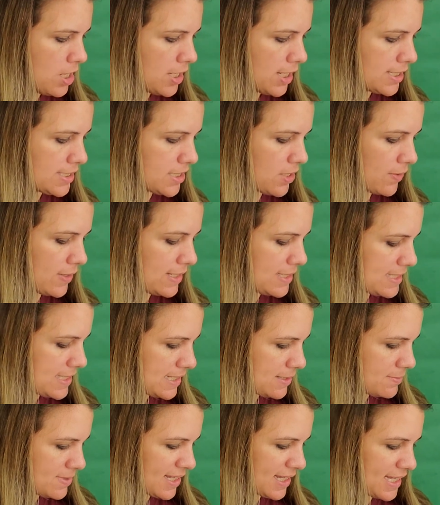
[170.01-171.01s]
So he
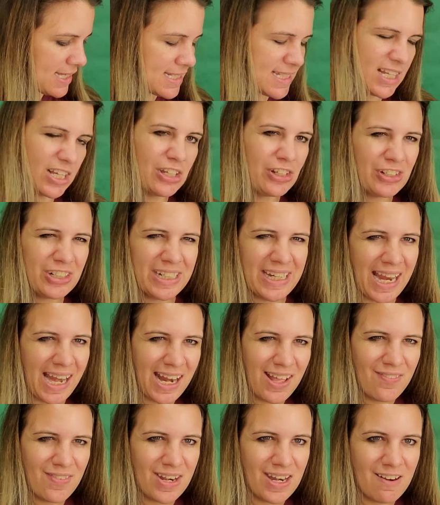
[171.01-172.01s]
seems like he's a
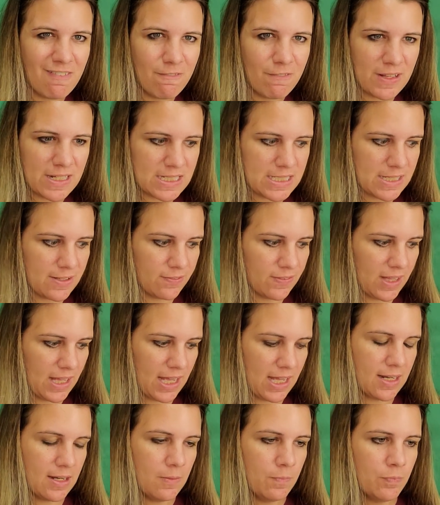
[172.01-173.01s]
creative and inventive
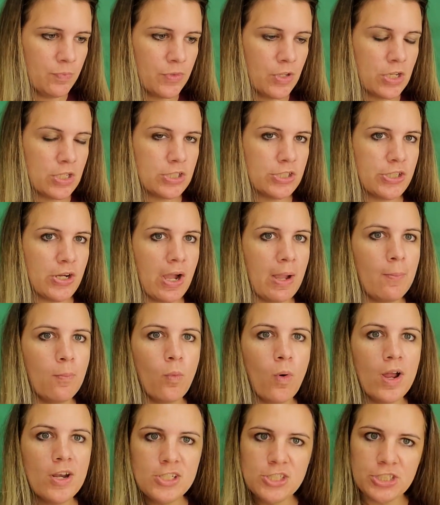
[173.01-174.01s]
kid. So I'm
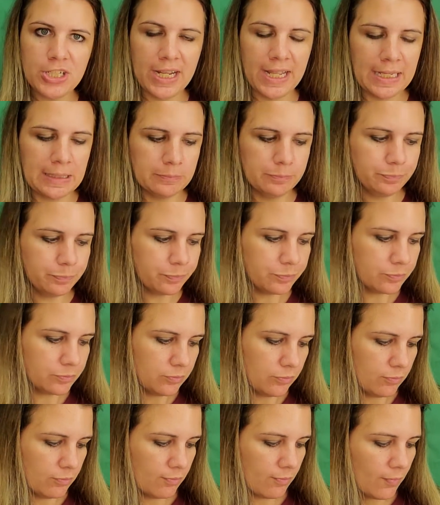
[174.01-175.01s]
wondering
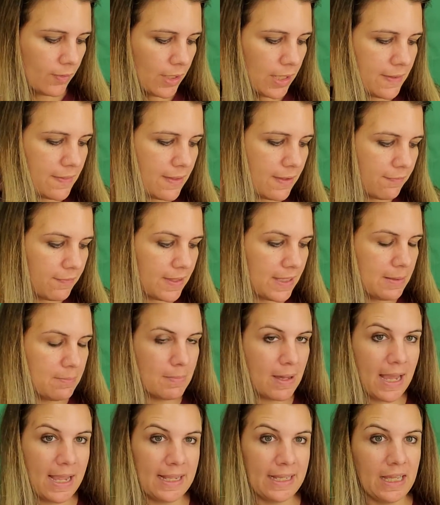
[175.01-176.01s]
if he
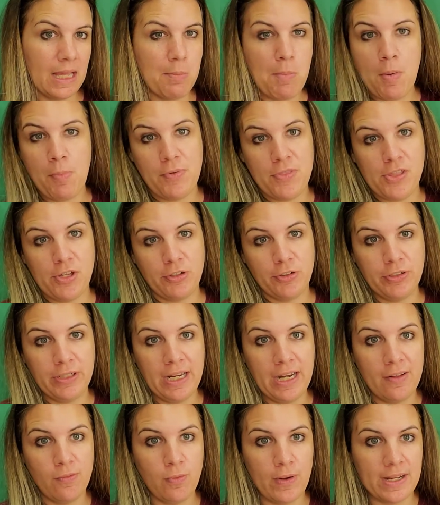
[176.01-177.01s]
might come up with a
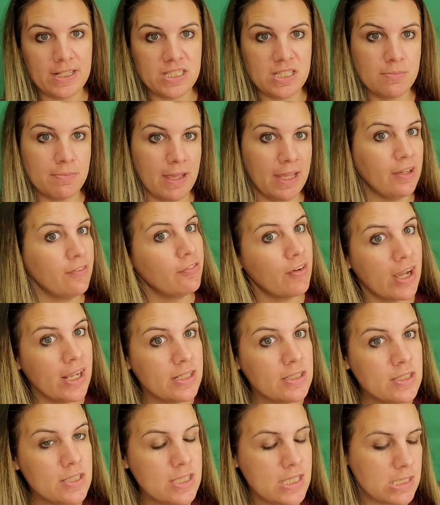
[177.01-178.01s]
creative way to make
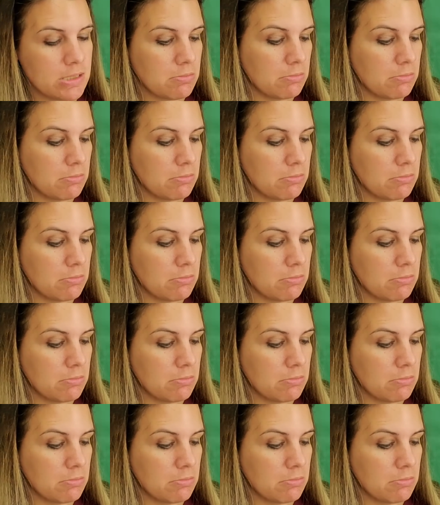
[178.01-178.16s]
friends.